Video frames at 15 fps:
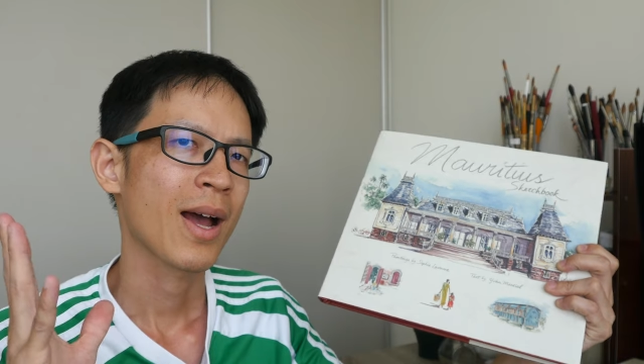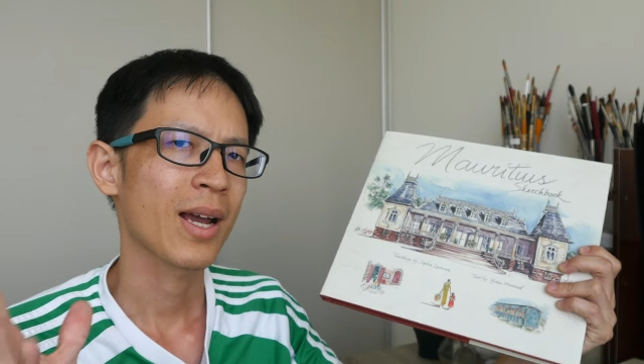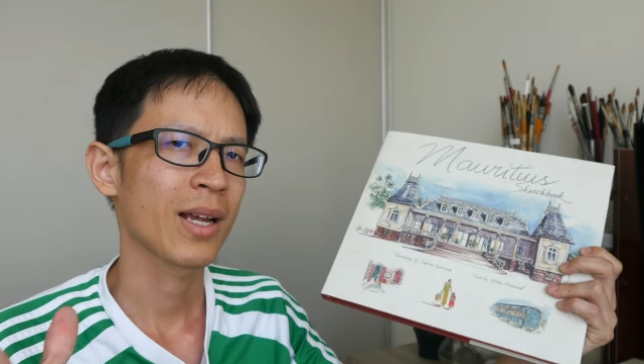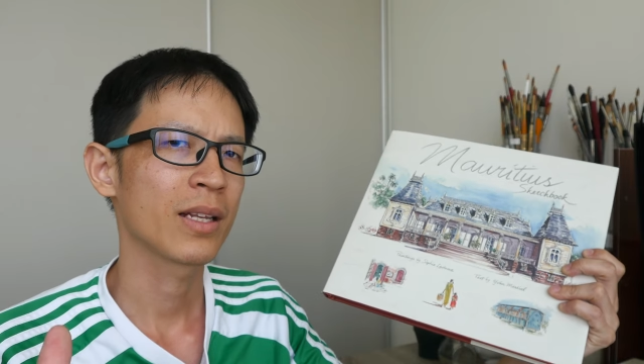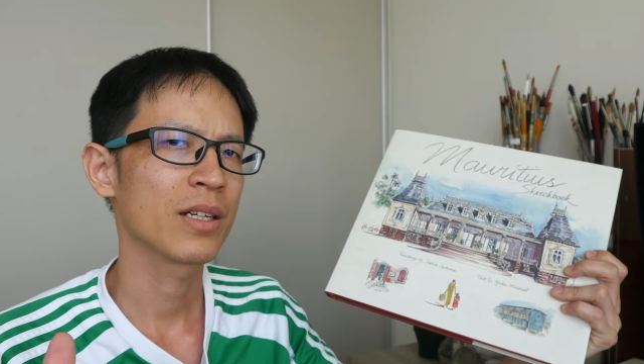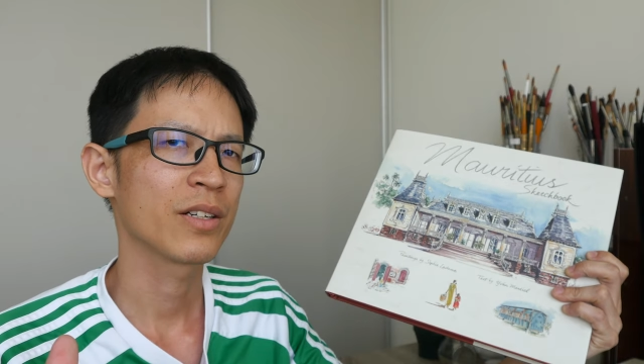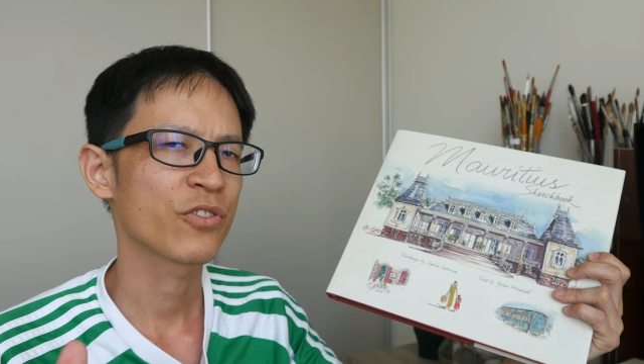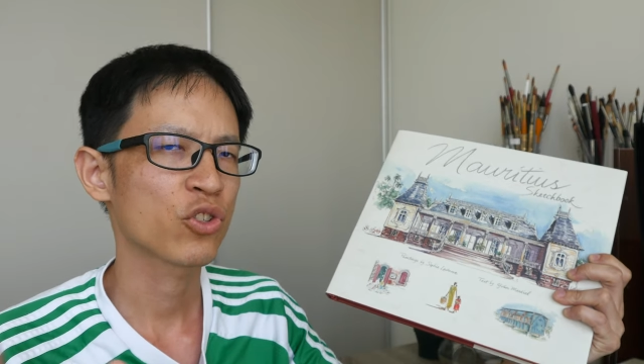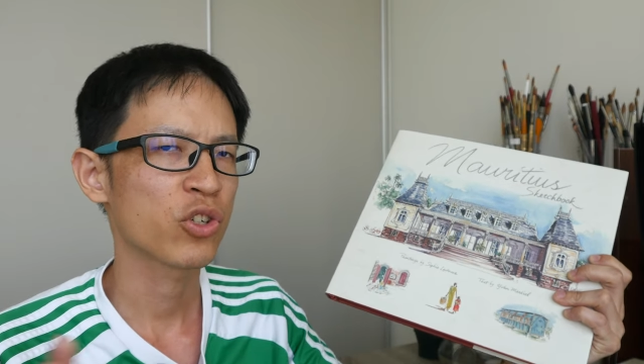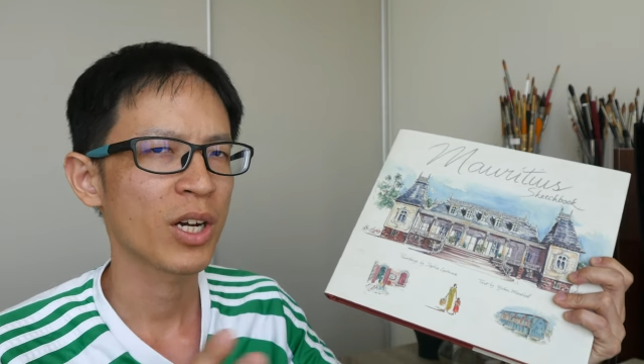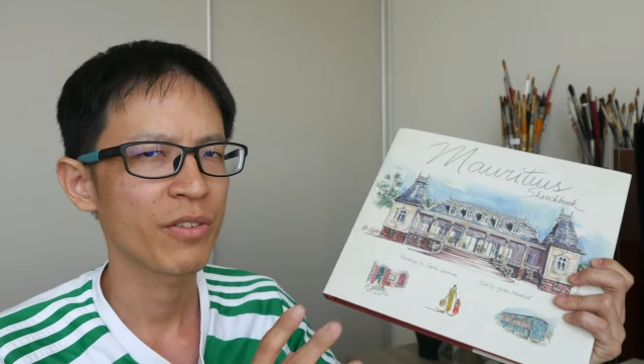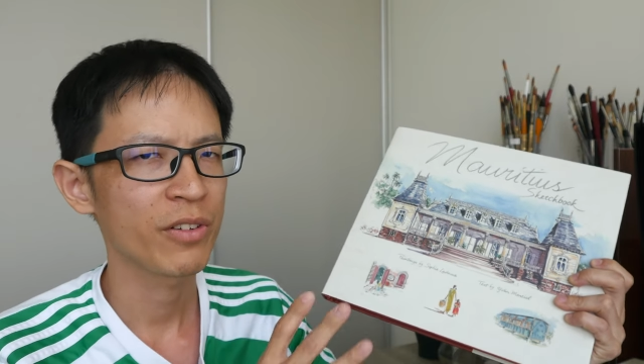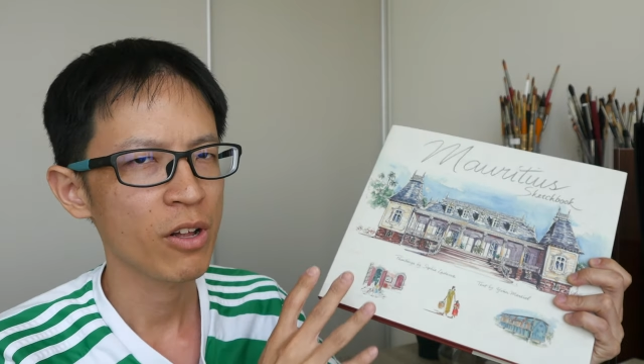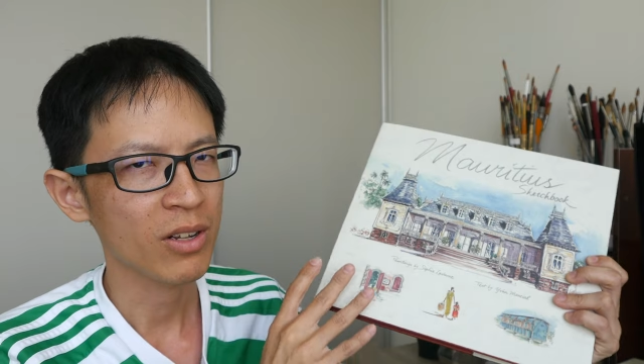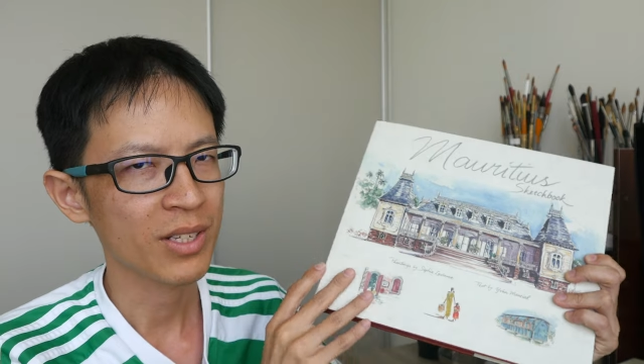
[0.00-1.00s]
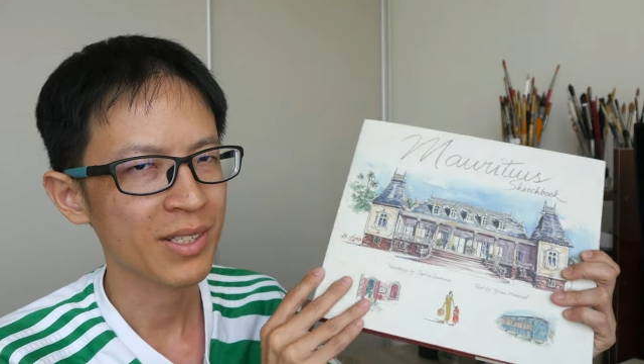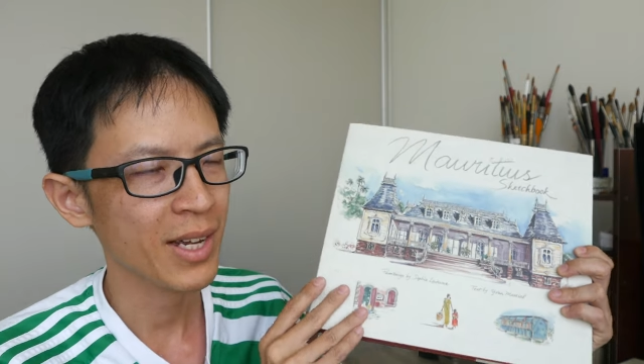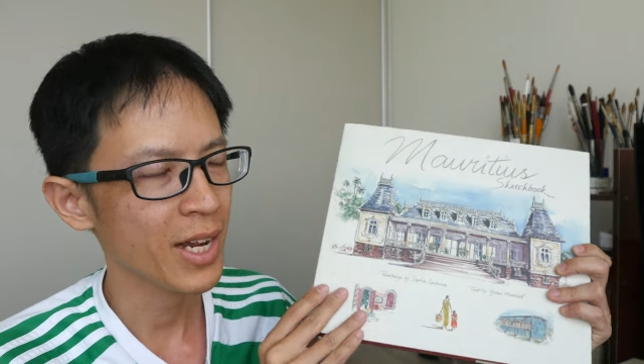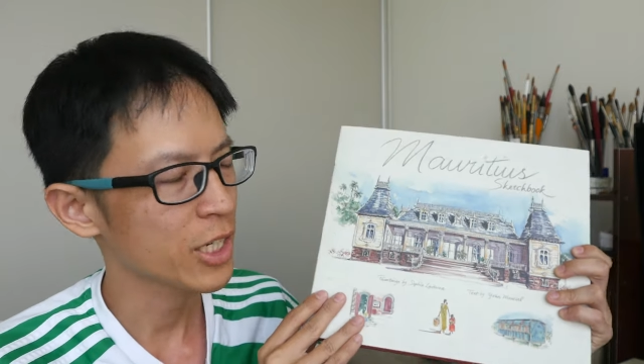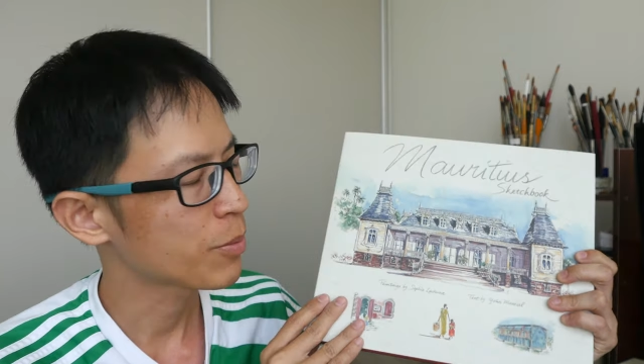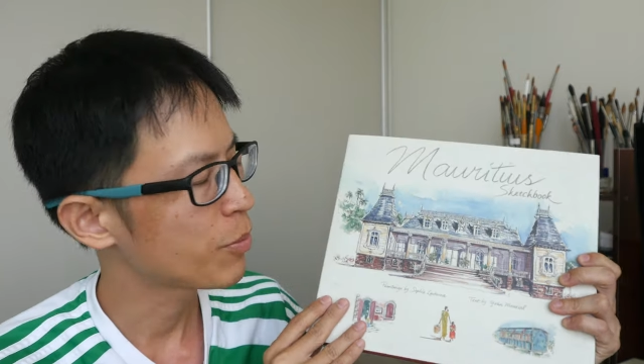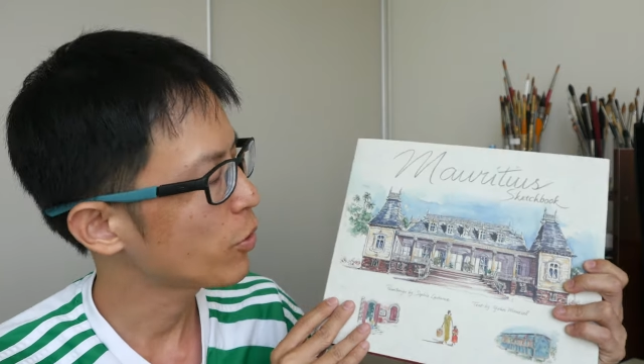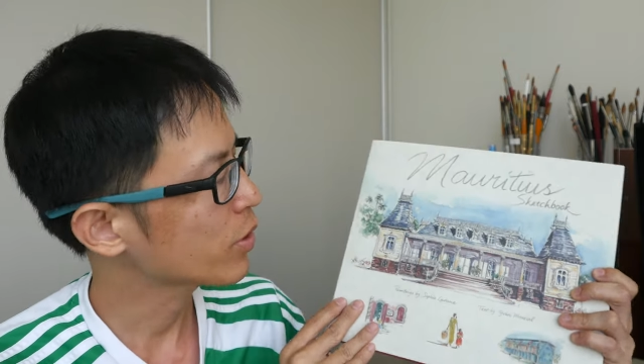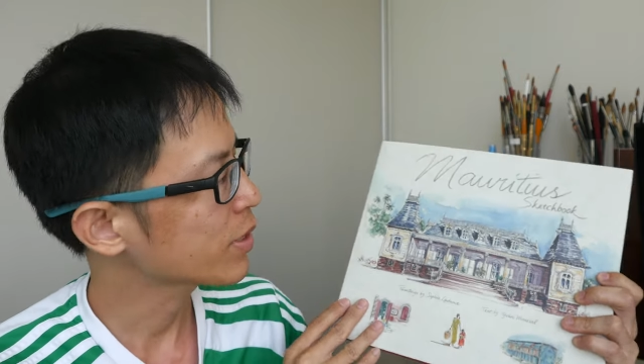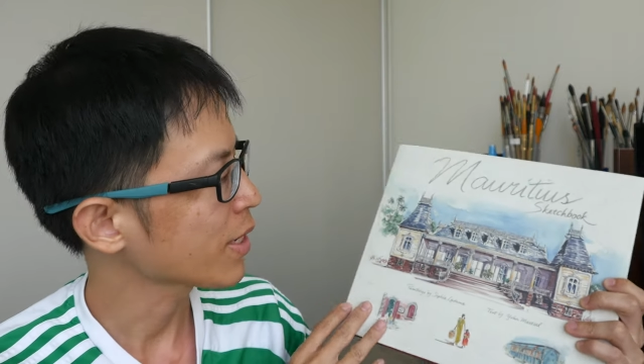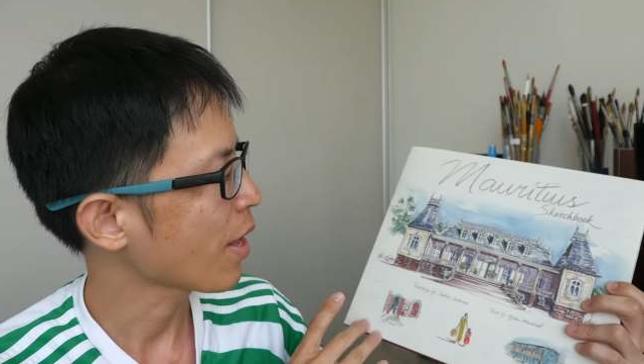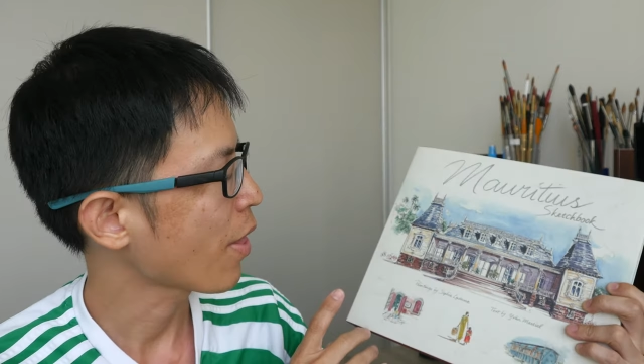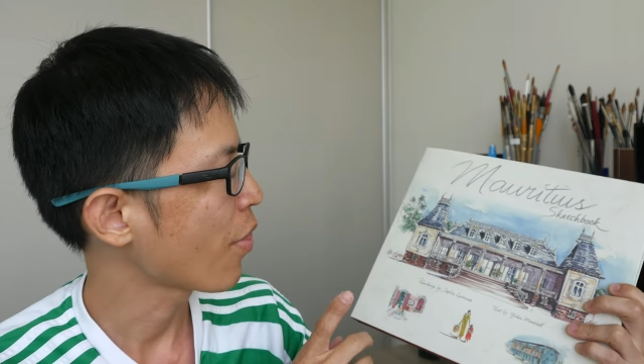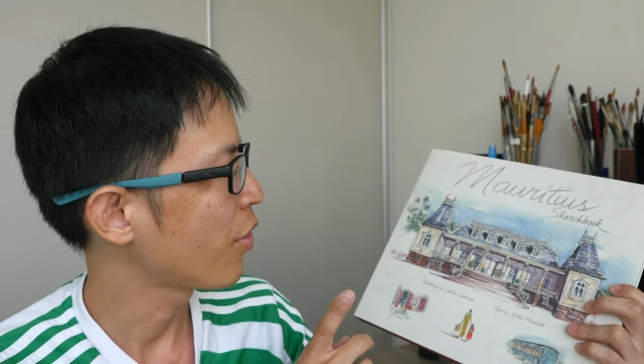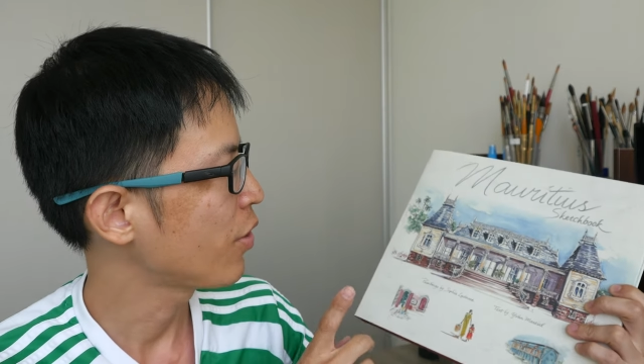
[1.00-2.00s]
I love travelogue sketchbooks
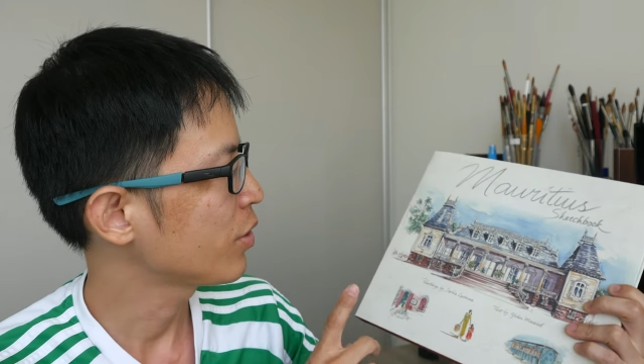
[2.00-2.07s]
and